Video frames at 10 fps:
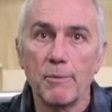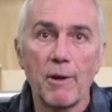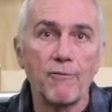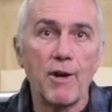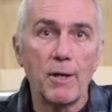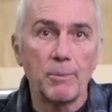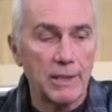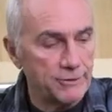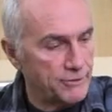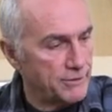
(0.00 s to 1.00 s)
in my
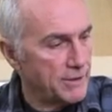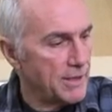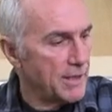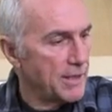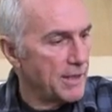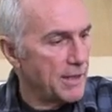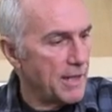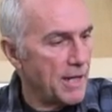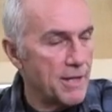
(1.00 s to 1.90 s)
fireplace. Uh,